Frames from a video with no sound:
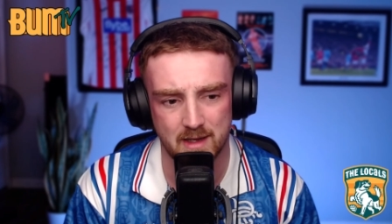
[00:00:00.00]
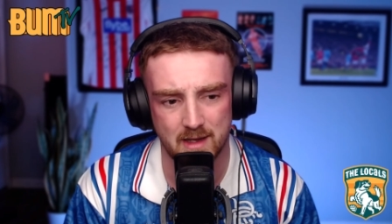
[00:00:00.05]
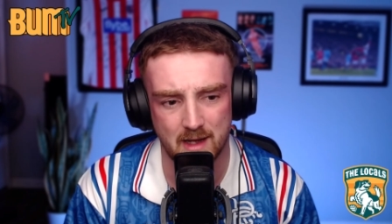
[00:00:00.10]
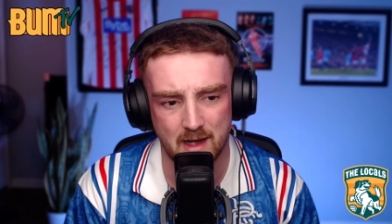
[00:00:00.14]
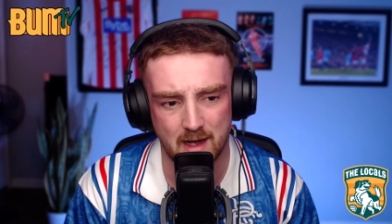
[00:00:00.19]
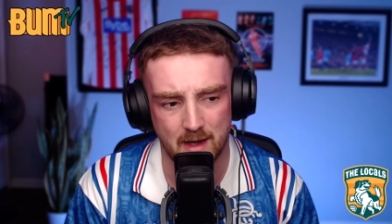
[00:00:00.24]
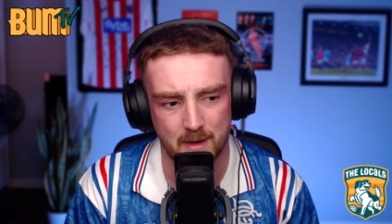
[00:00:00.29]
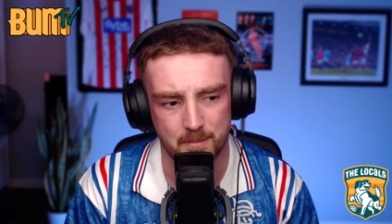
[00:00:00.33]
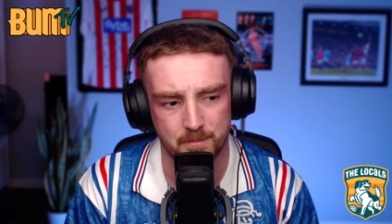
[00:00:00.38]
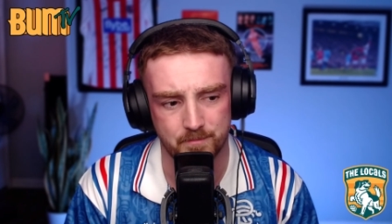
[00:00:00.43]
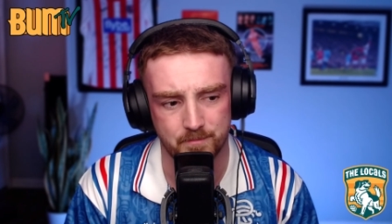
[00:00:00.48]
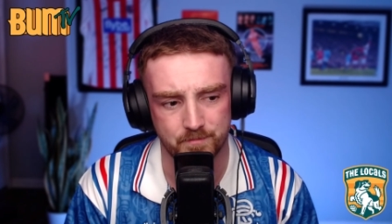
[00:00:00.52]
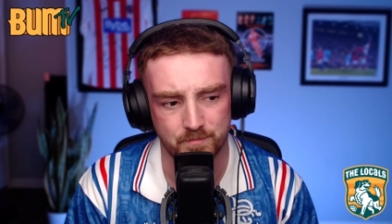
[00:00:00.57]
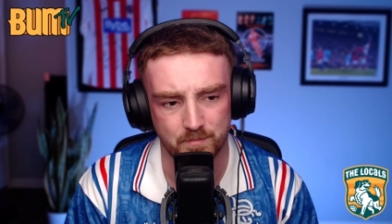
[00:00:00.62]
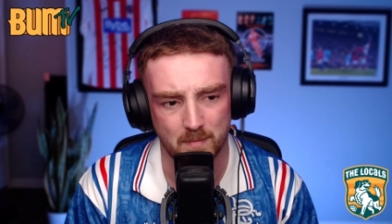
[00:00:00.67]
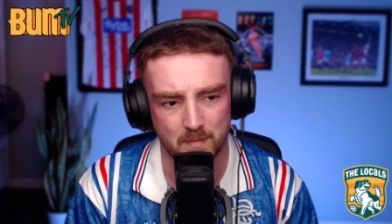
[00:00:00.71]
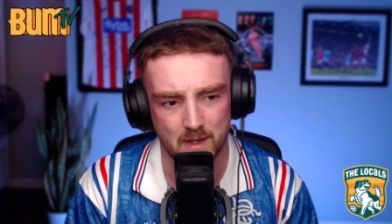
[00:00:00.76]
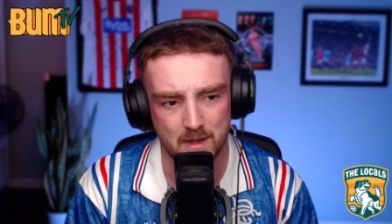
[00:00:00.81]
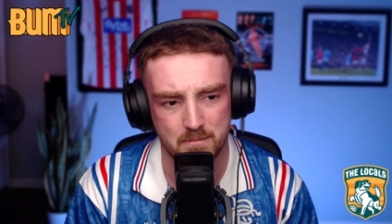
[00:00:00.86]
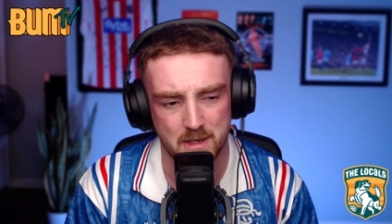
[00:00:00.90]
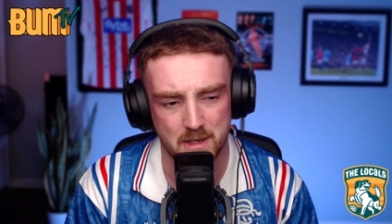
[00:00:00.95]
Um,
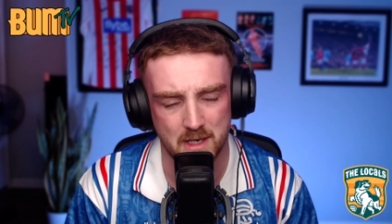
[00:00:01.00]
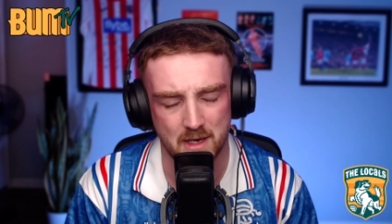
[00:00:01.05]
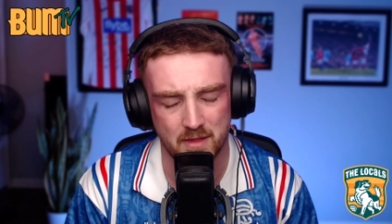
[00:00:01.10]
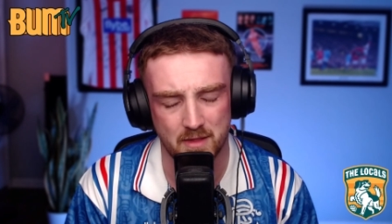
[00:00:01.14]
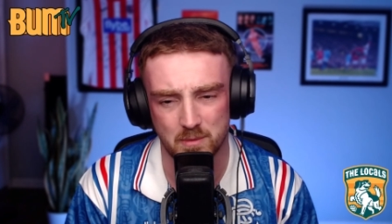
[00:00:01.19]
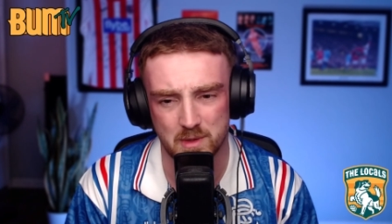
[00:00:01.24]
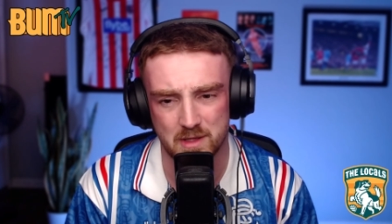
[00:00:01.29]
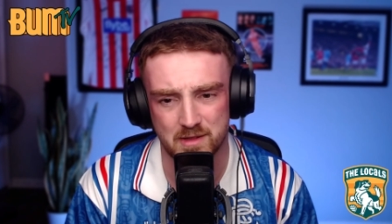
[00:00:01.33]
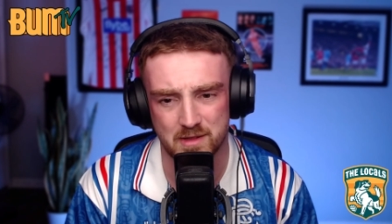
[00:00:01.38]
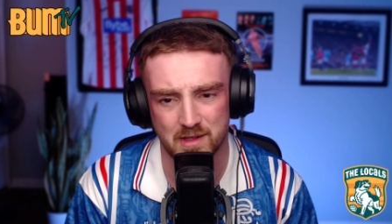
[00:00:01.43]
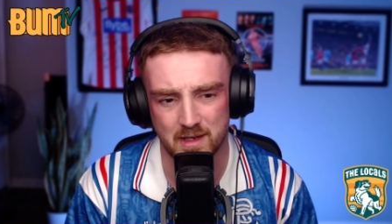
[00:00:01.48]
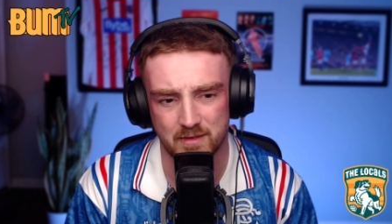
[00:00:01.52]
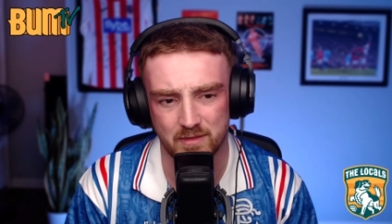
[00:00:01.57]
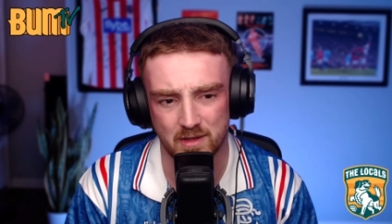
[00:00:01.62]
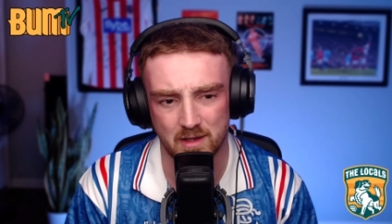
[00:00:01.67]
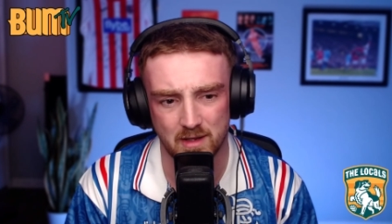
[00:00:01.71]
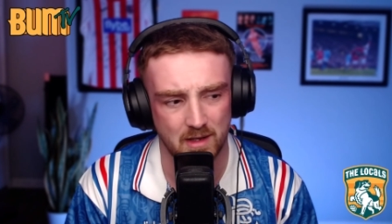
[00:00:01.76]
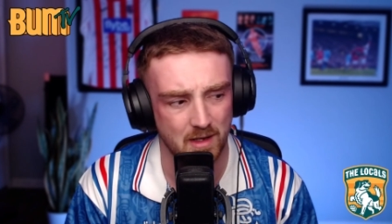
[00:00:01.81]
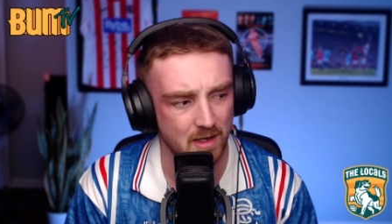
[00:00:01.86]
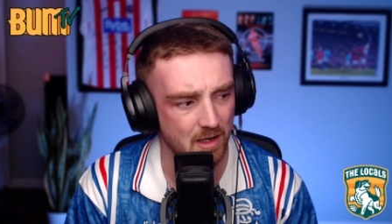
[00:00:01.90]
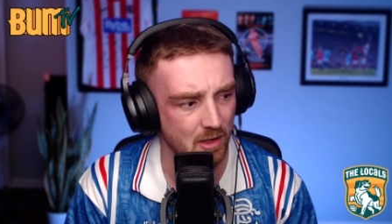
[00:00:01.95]
but I think we still have
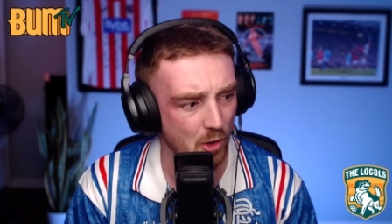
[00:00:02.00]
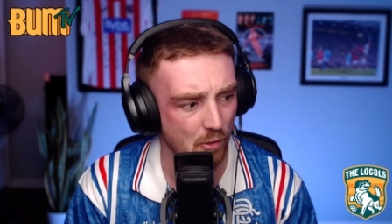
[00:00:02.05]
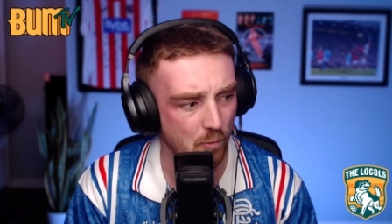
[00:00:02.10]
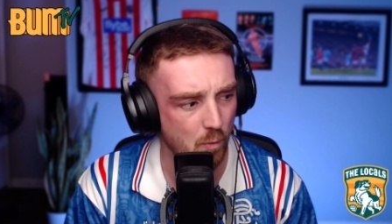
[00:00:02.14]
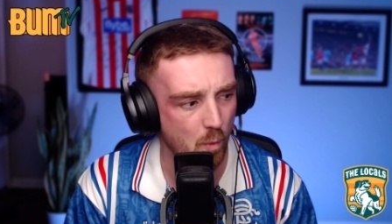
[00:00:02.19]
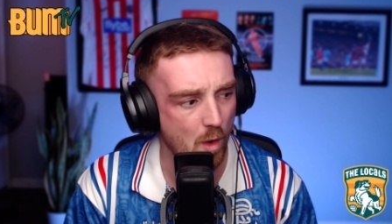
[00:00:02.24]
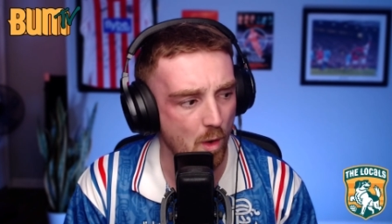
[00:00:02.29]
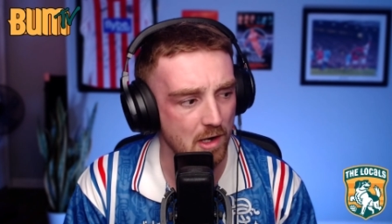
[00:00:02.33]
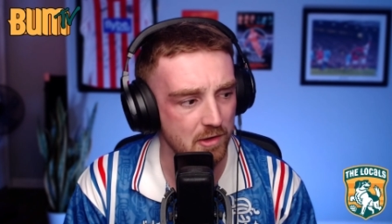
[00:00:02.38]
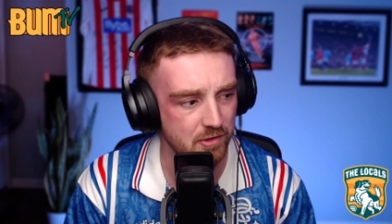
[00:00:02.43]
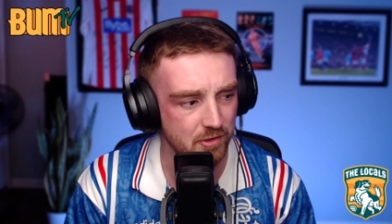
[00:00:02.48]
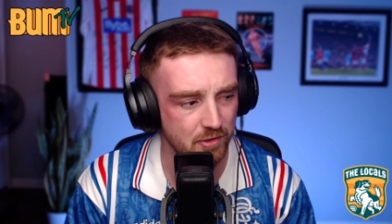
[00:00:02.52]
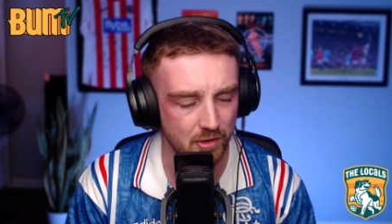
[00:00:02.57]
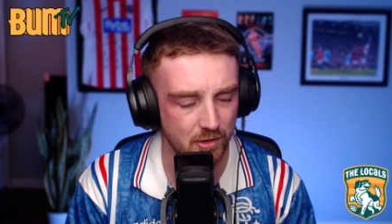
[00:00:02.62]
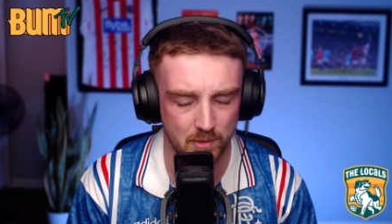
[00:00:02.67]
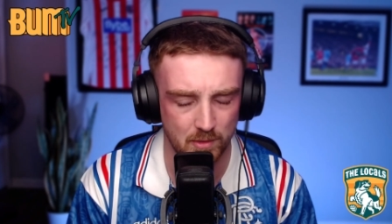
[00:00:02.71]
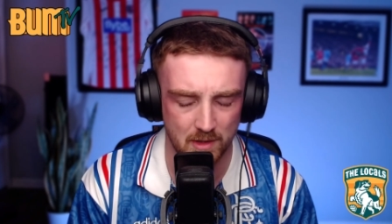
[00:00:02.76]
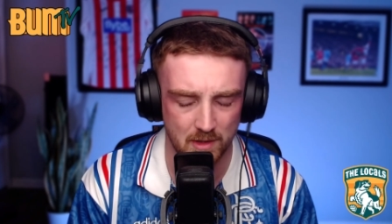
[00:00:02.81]
a, a, lot of work to do